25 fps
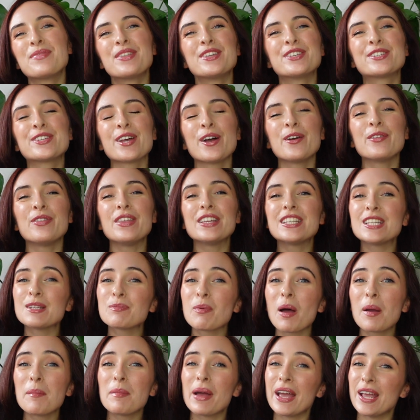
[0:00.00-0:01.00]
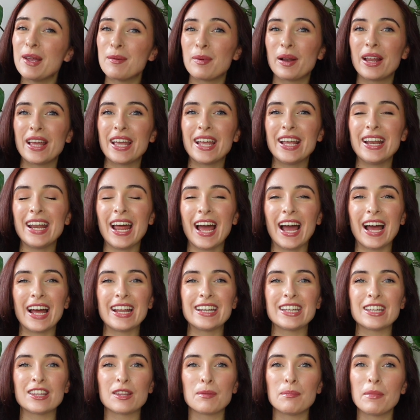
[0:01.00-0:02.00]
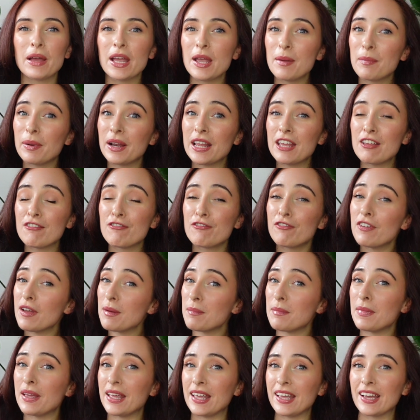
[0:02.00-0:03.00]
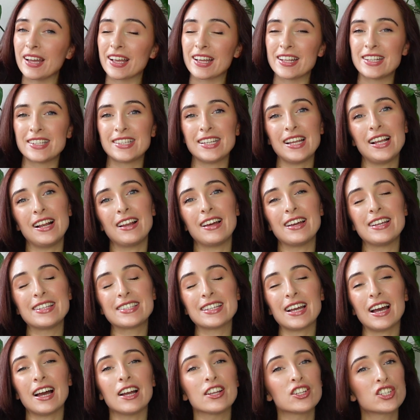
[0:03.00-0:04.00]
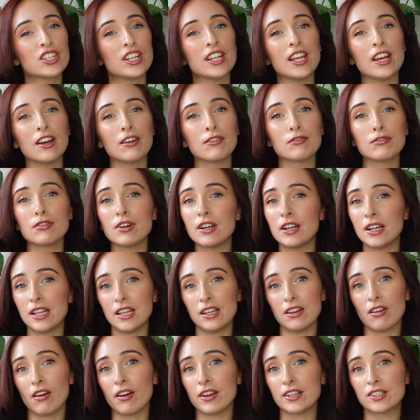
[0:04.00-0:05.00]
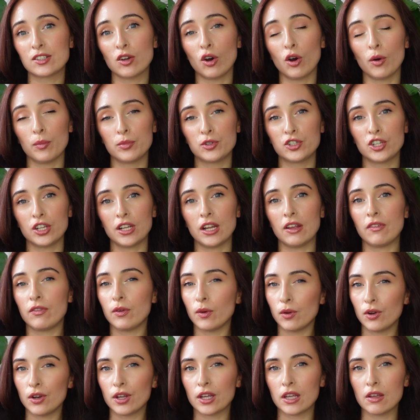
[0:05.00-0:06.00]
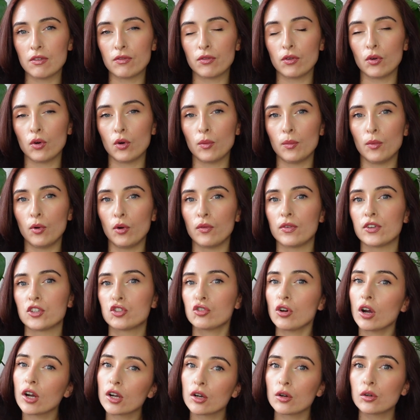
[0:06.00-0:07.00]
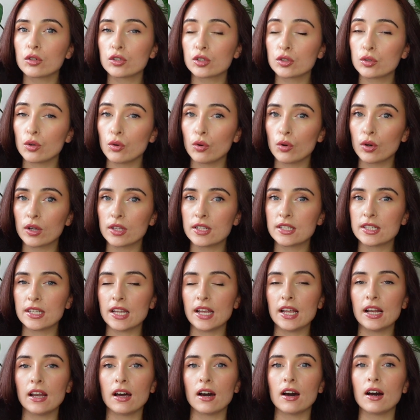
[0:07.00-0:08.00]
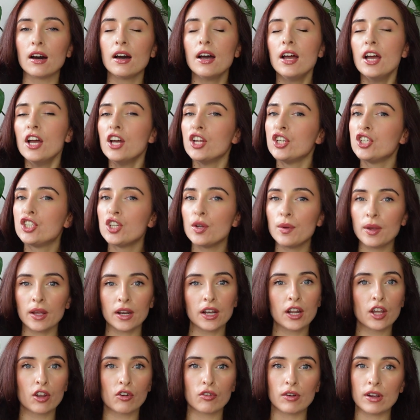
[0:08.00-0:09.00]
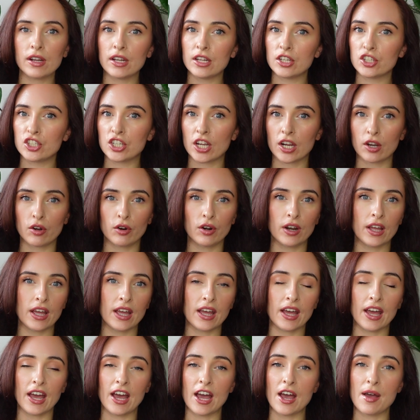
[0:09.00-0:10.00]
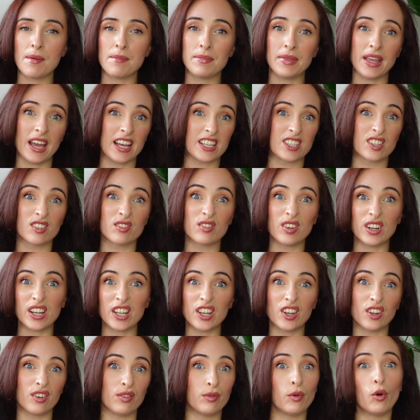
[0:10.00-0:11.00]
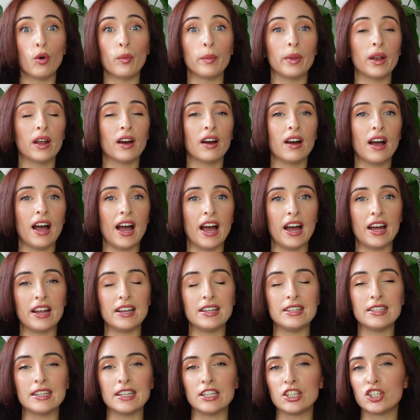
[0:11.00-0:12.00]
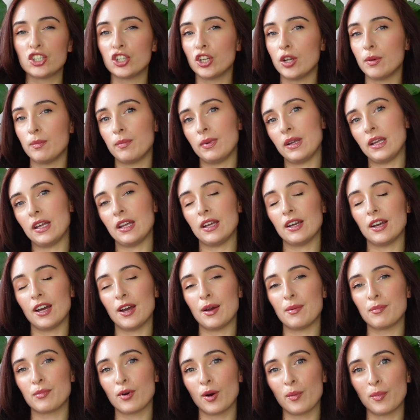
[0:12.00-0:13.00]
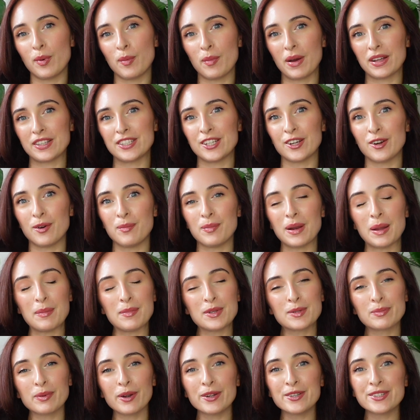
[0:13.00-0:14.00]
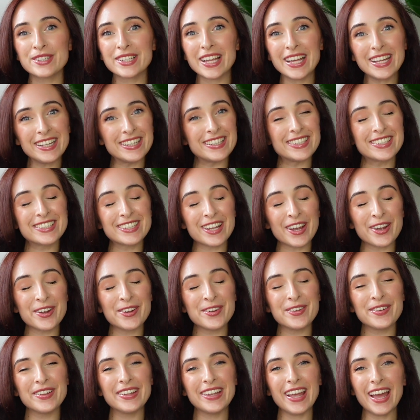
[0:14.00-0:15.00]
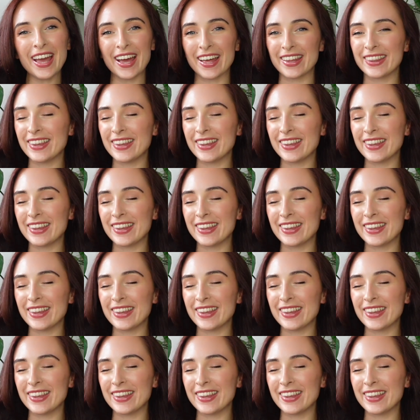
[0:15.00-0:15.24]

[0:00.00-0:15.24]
So this is by Maybelline, and the Maybelline Fit Me concealer is actually a really nice option if you're looking for more of a drugstore concealer, doing an ingredient check on it. Yeah, it's a really good formula, and it shouldn't be problematic on blemish prone skin. So yeah,